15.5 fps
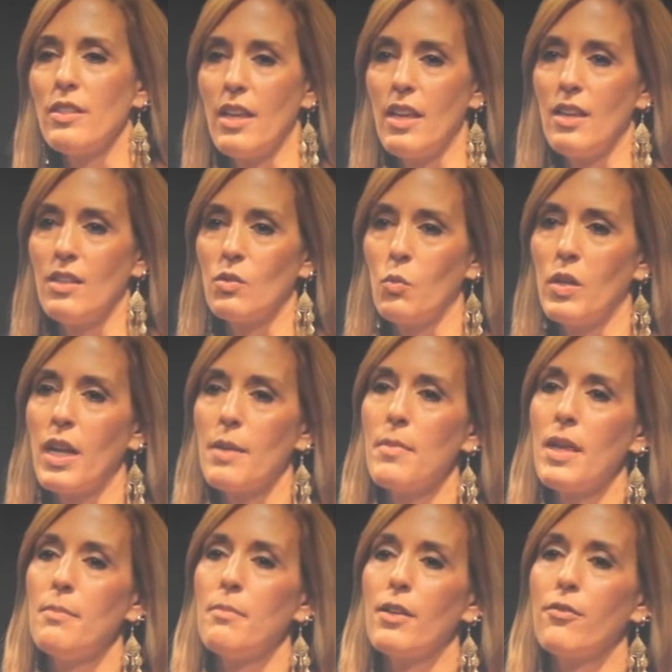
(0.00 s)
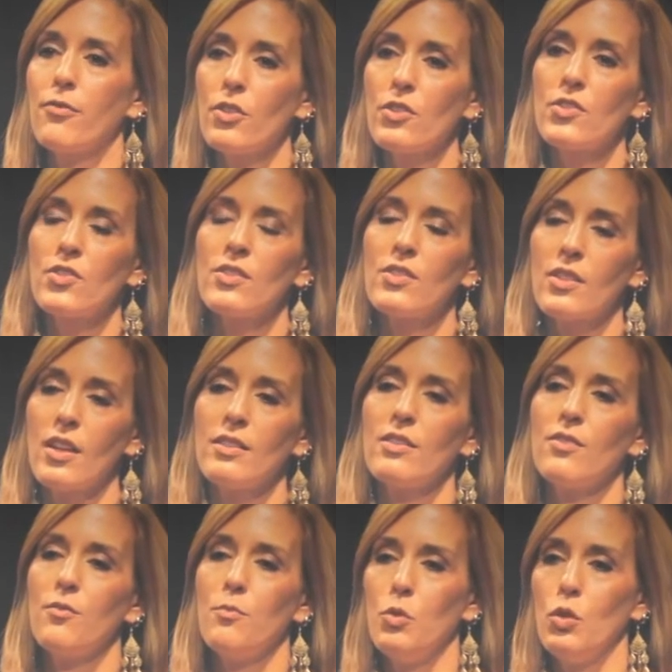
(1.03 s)
days when I made my first
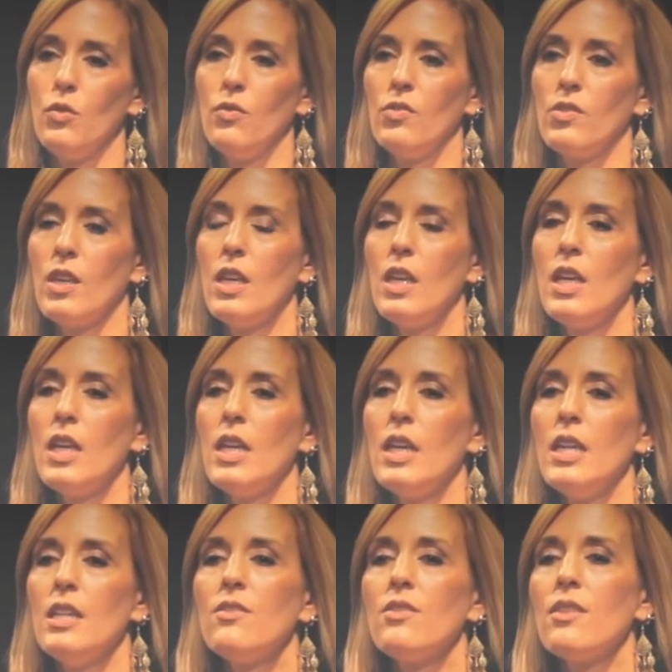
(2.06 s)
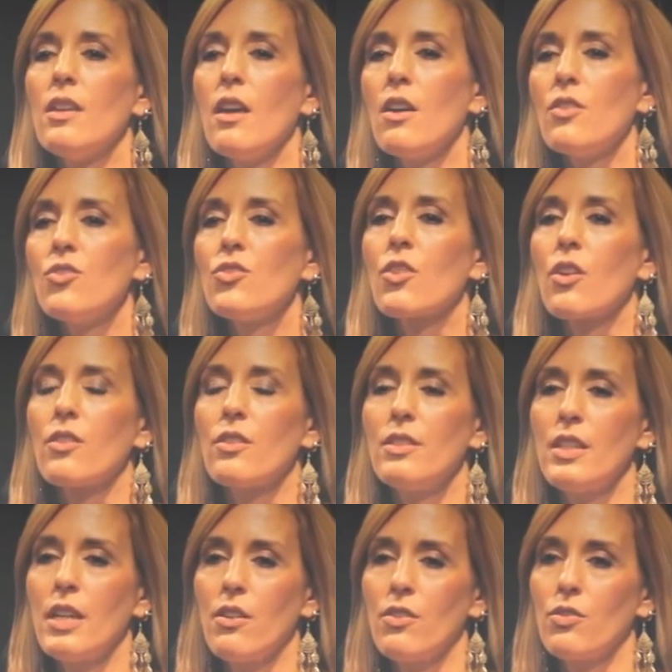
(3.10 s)
decisive moves into the uncharted
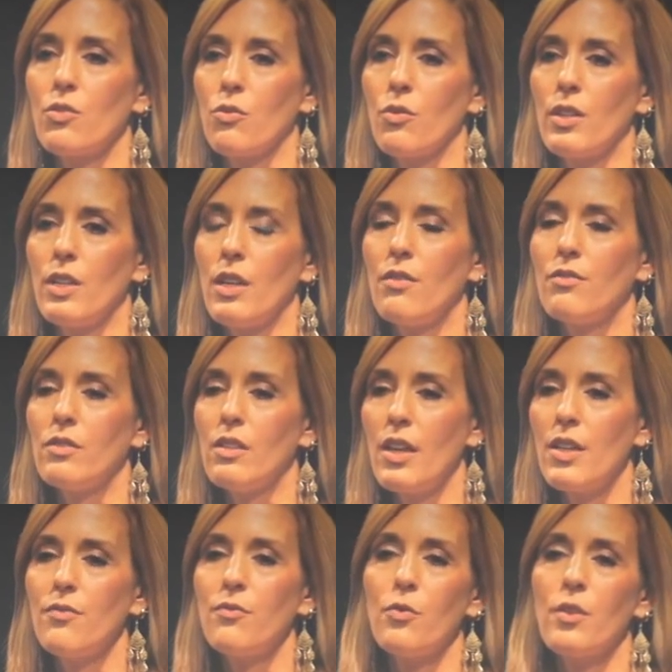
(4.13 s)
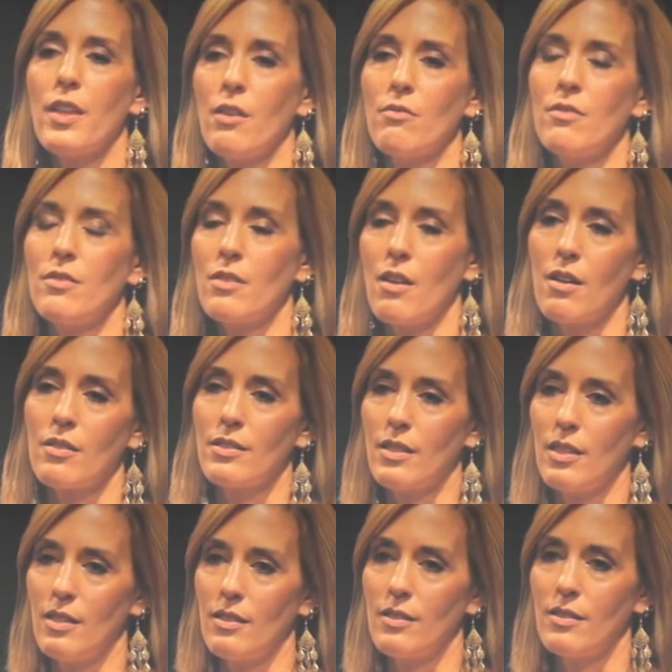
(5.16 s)
territory of life without
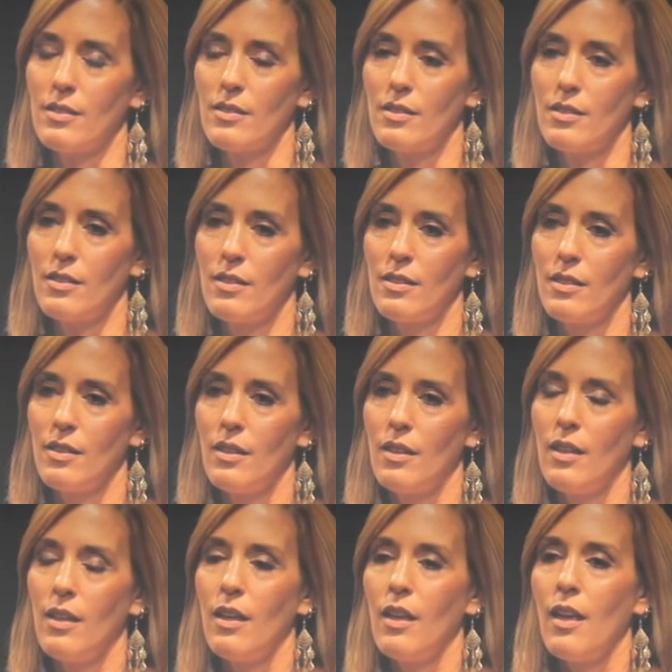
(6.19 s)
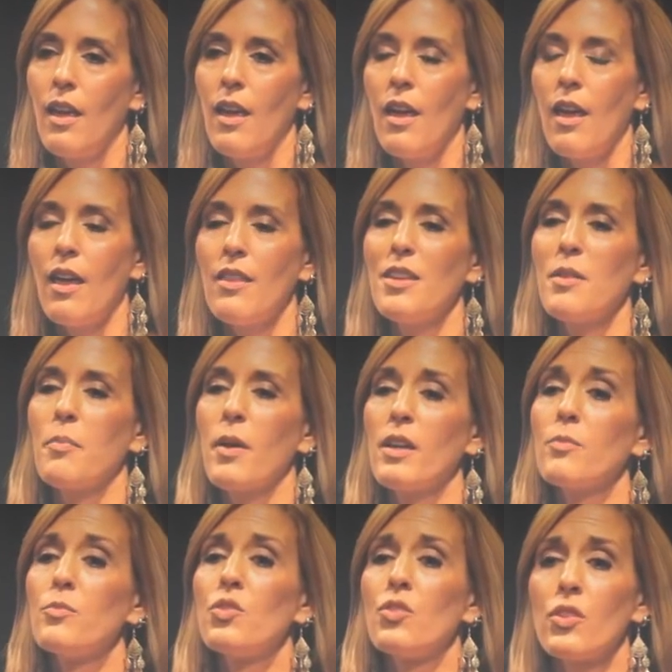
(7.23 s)
intoxicants. And that by
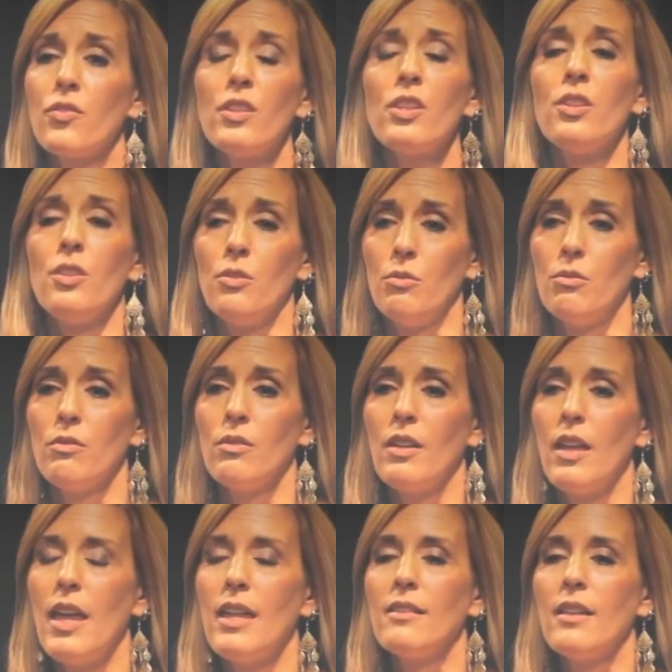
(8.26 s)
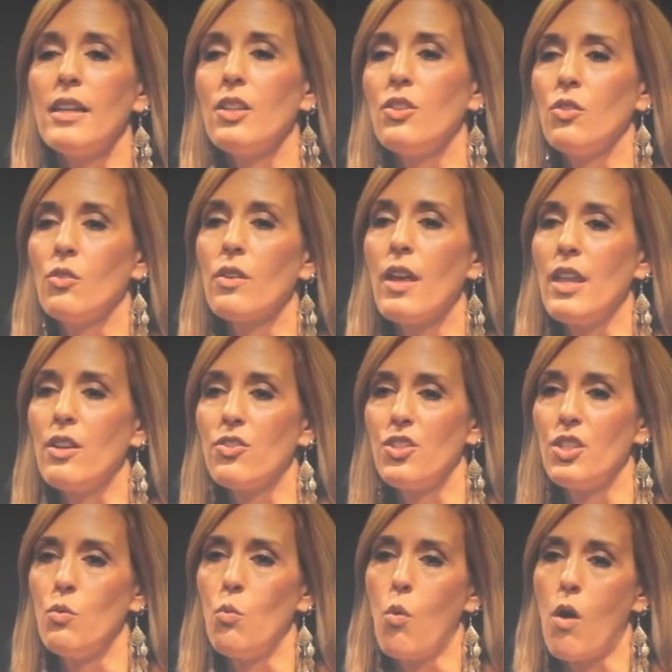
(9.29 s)
observing you and letting your
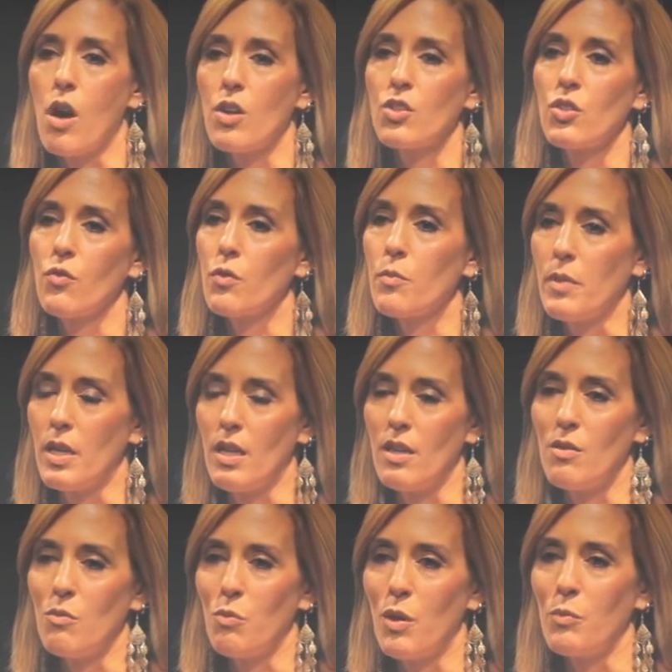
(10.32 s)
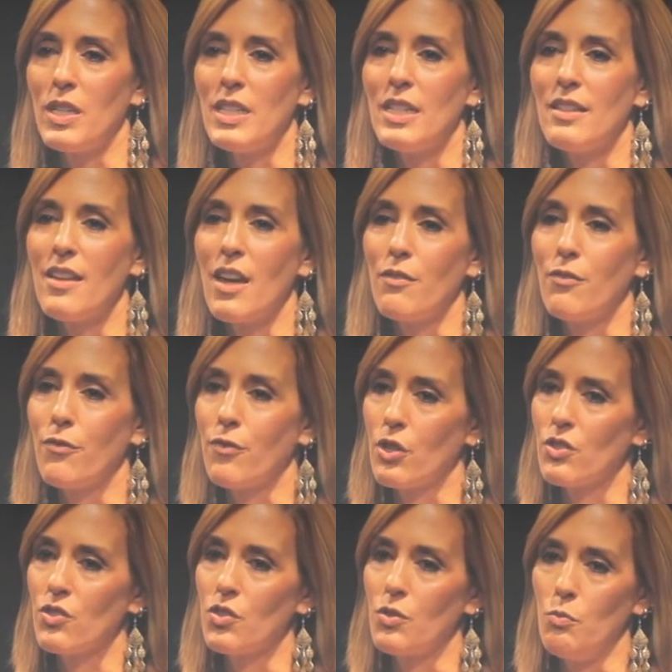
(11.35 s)
energy wash over me when we did that
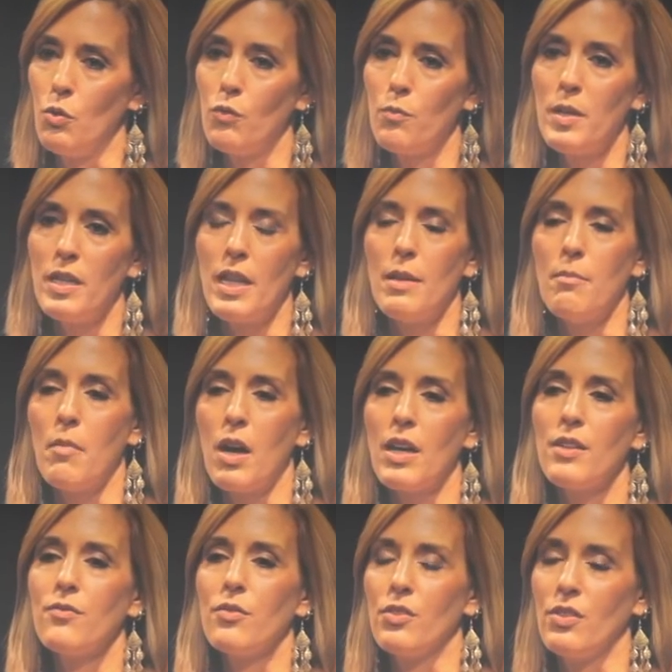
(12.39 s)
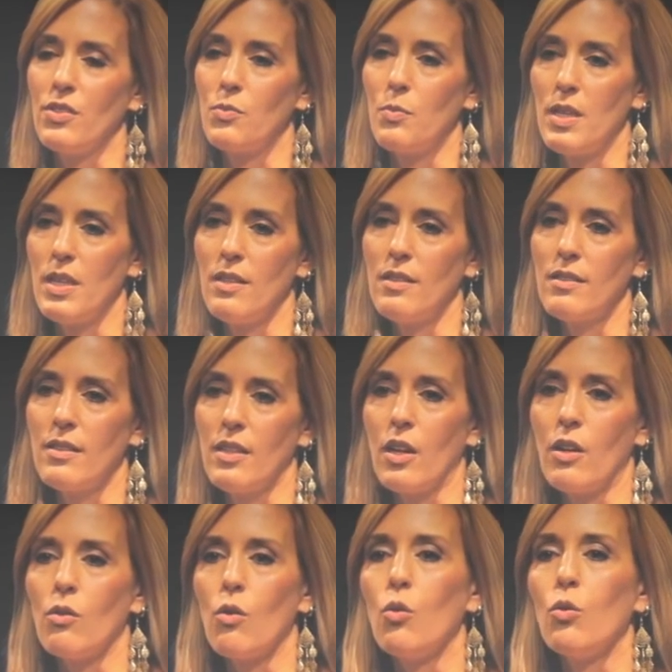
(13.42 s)
first movement and mindfulness piece in
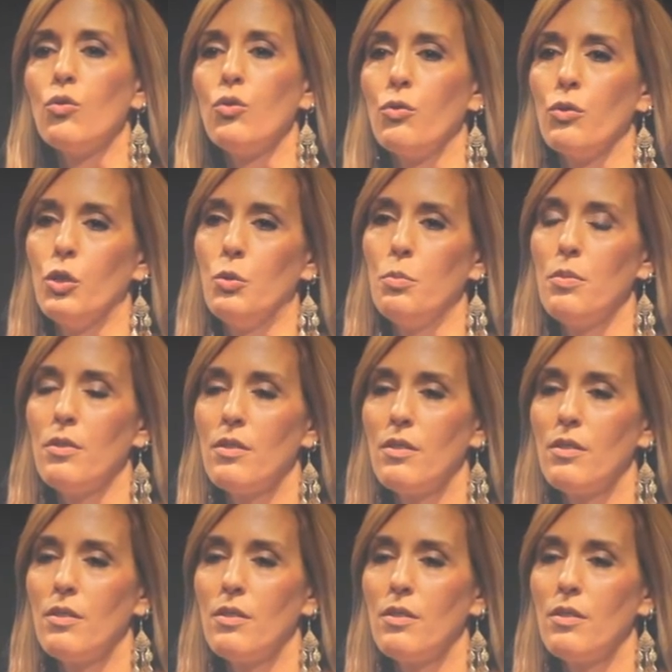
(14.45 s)
our old group,